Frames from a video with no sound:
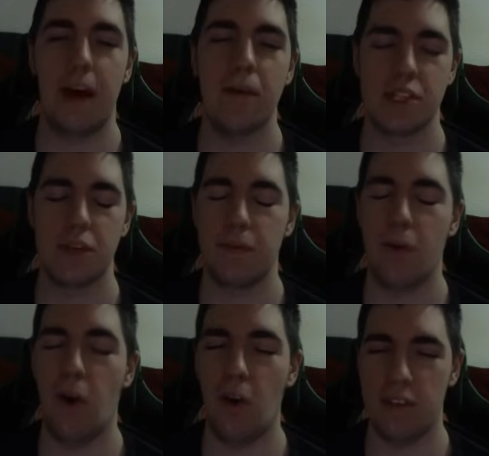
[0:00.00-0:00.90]
was the
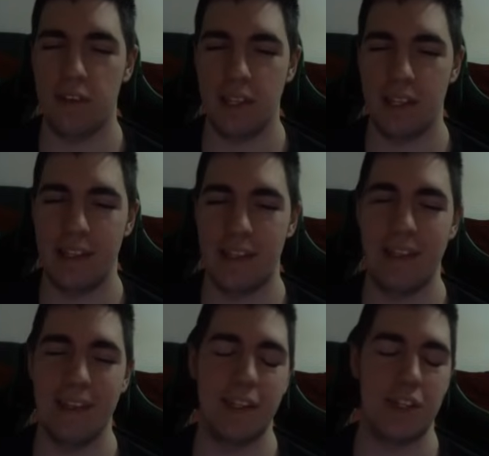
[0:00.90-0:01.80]
vault,
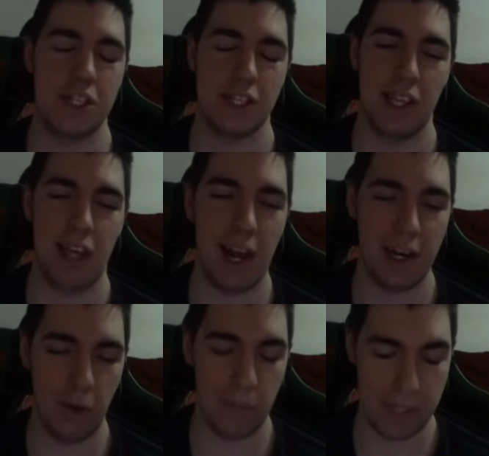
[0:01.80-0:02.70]
the just line
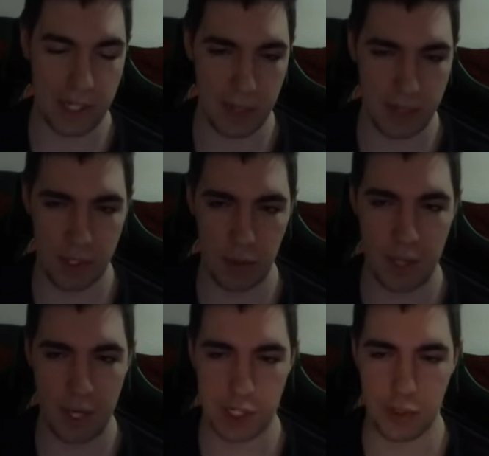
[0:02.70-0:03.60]
opens up so
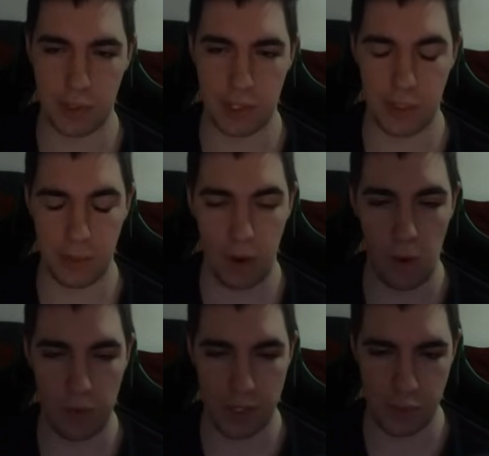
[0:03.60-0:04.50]
naturally that we
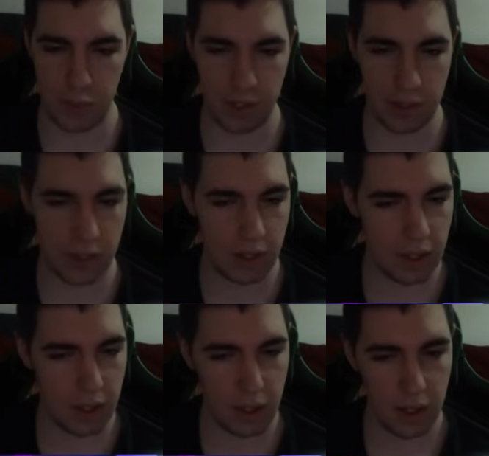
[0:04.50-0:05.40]
always win.
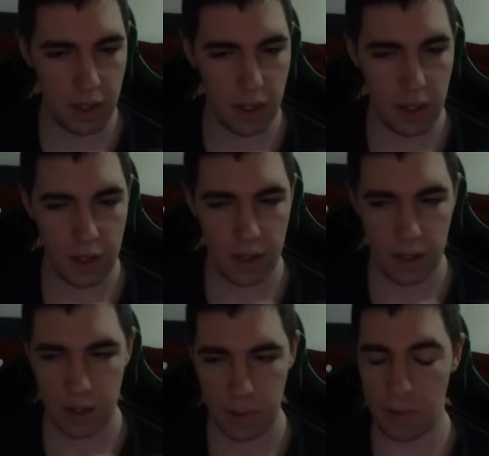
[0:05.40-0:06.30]

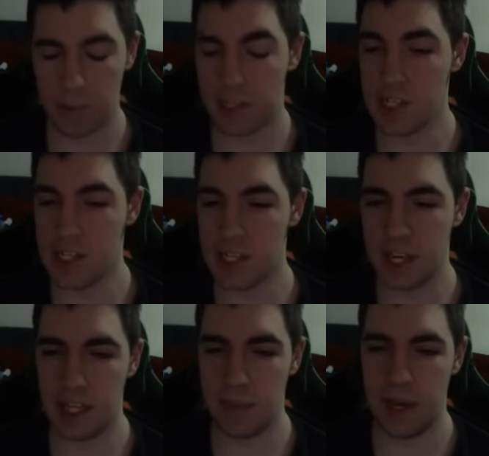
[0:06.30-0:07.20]
Well, at least he
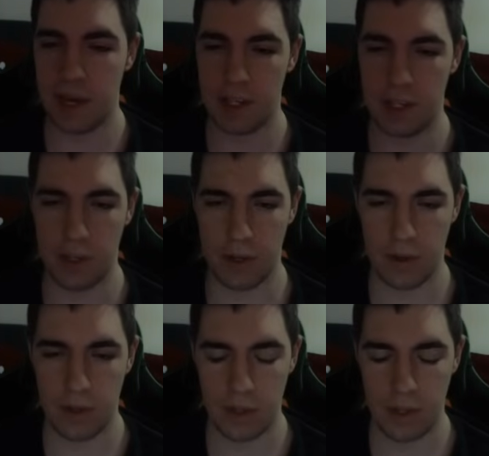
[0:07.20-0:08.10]
can't Magneto.
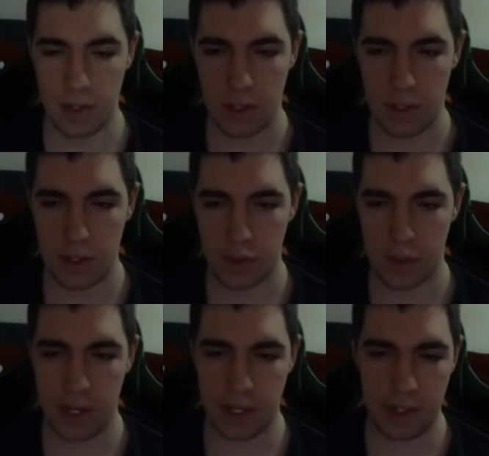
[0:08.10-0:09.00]

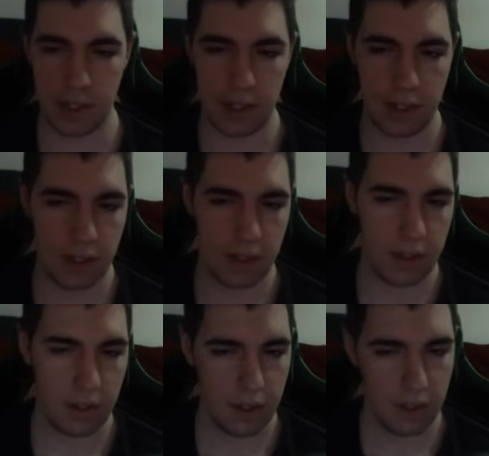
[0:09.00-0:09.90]
Dracula.
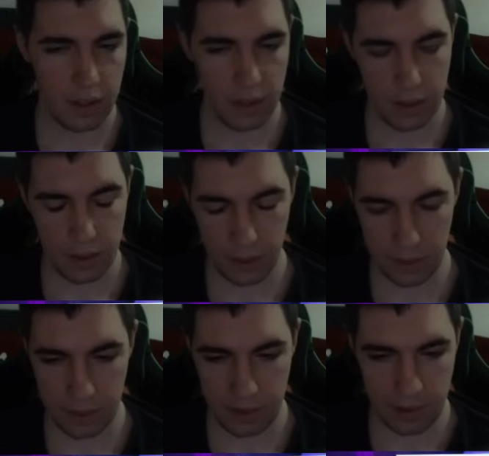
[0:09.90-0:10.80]

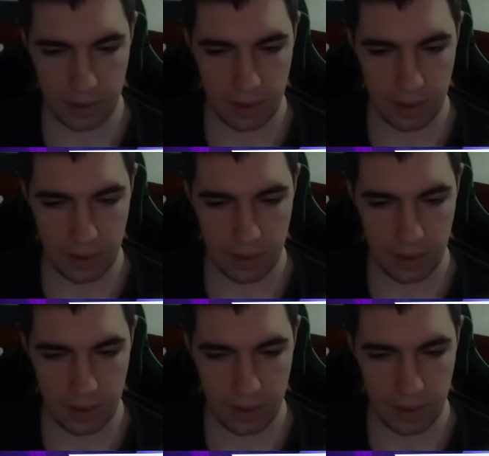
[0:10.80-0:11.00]
Alright then.